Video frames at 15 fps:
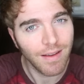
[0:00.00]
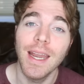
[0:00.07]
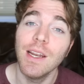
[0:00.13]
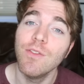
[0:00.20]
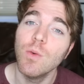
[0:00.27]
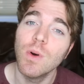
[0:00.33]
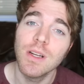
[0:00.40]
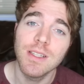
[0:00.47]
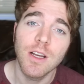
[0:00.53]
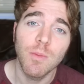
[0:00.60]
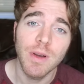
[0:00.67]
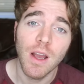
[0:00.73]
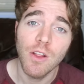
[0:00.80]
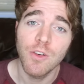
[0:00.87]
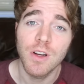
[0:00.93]
And if you want to see all
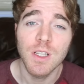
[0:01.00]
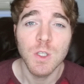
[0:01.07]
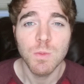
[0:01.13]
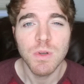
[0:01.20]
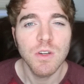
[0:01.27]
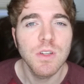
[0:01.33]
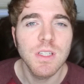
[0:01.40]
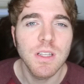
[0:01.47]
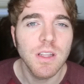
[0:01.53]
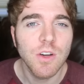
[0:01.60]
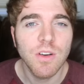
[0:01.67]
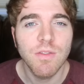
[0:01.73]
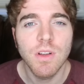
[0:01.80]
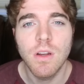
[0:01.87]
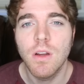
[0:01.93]
my other conspiracy
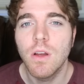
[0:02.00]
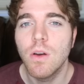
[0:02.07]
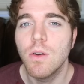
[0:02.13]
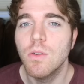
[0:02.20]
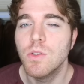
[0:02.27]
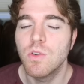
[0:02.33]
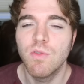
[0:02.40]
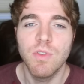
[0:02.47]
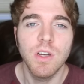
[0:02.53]
theory videos or